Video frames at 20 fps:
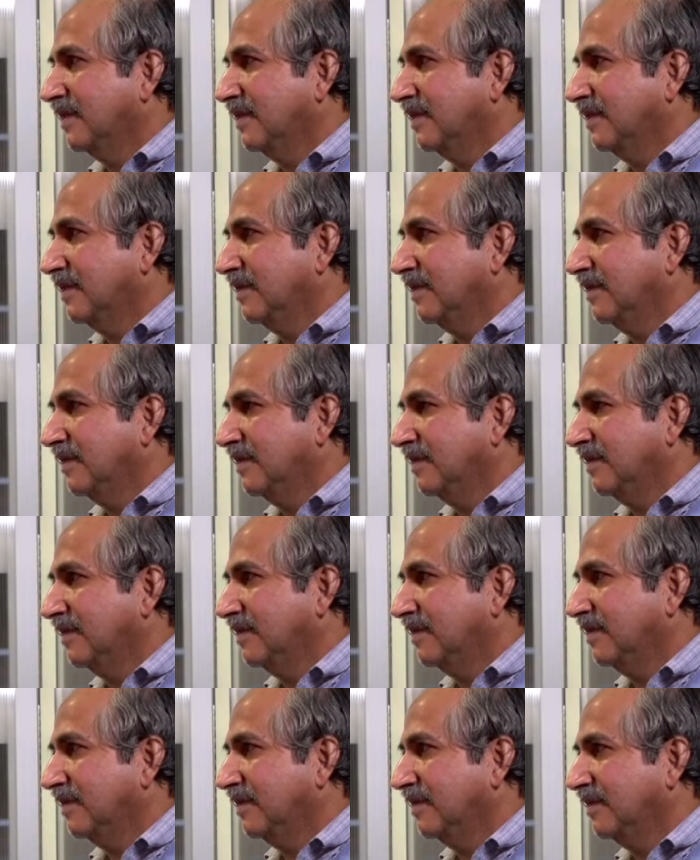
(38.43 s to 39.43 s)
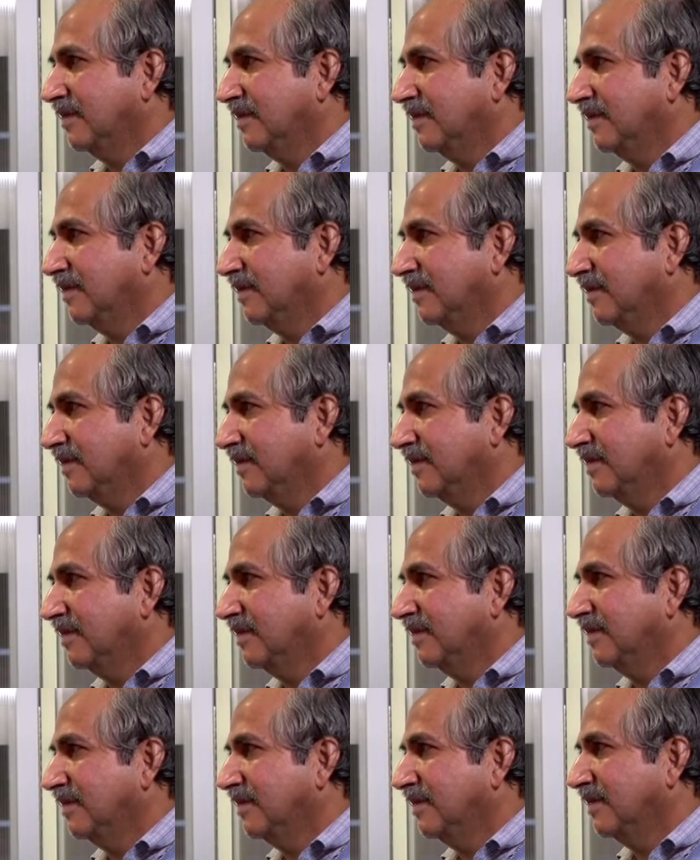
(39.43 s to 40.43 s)

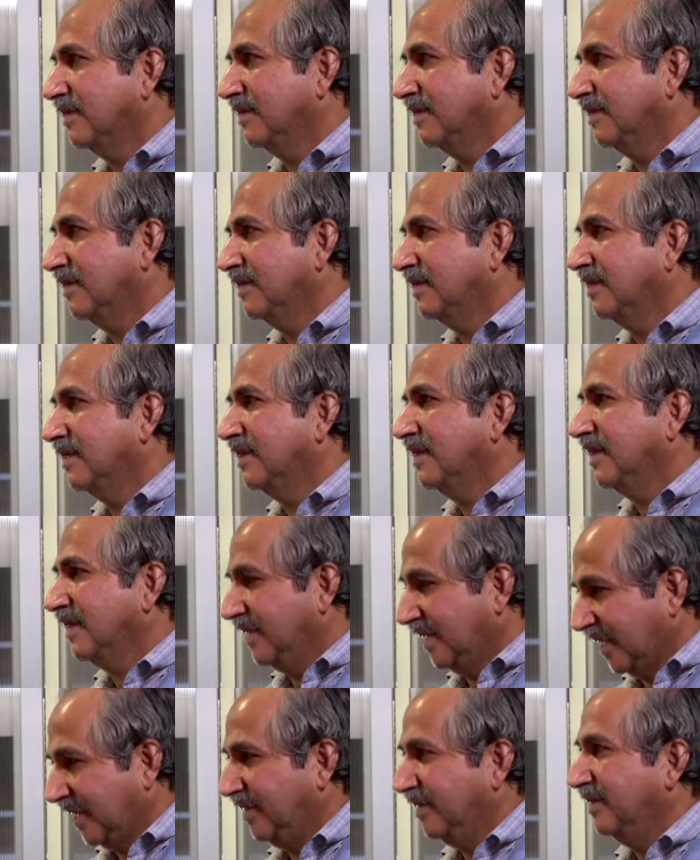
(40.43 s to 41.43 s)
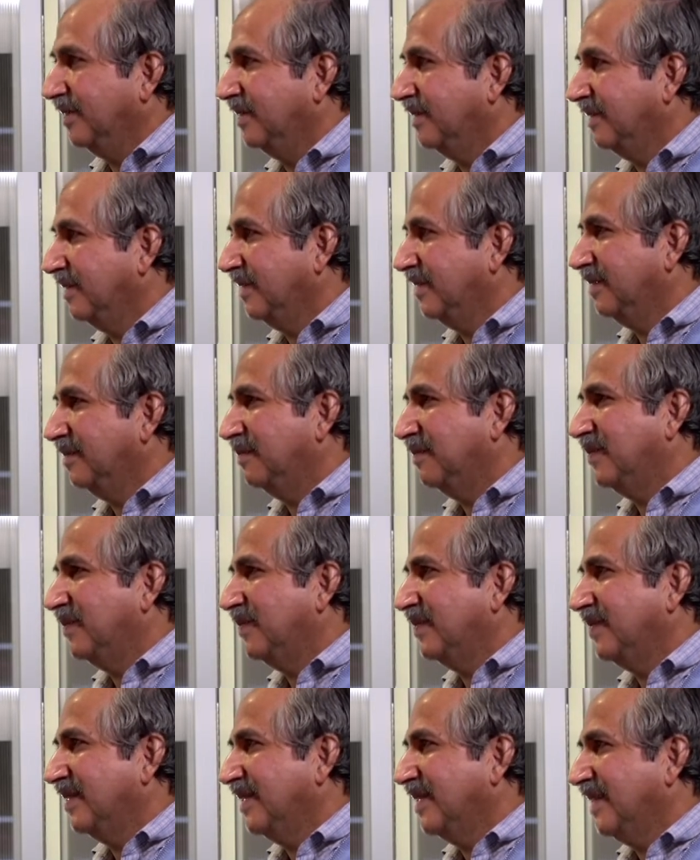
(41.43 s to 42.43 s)

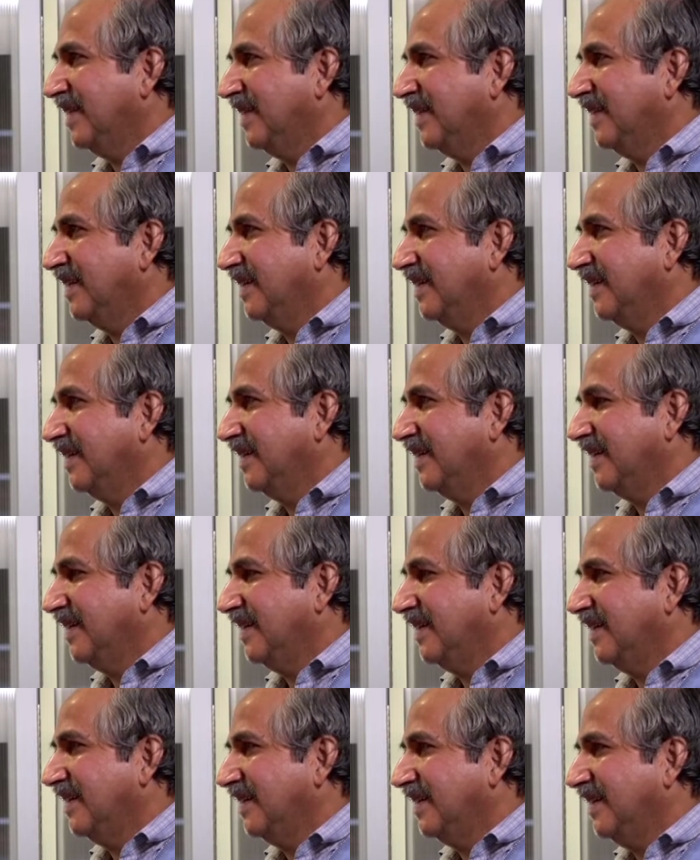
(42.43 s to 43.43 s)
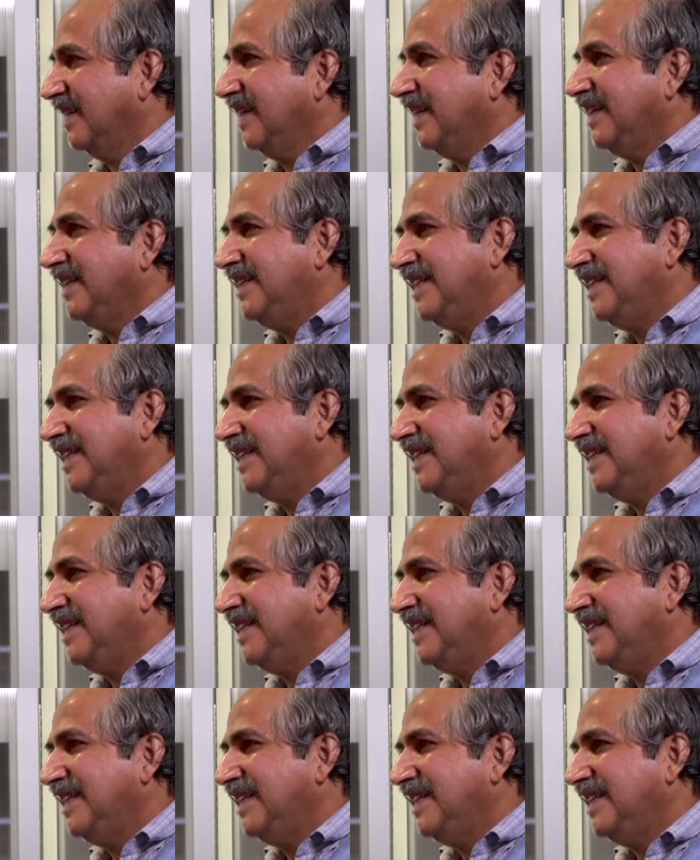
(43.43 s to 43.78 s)
(not speaking)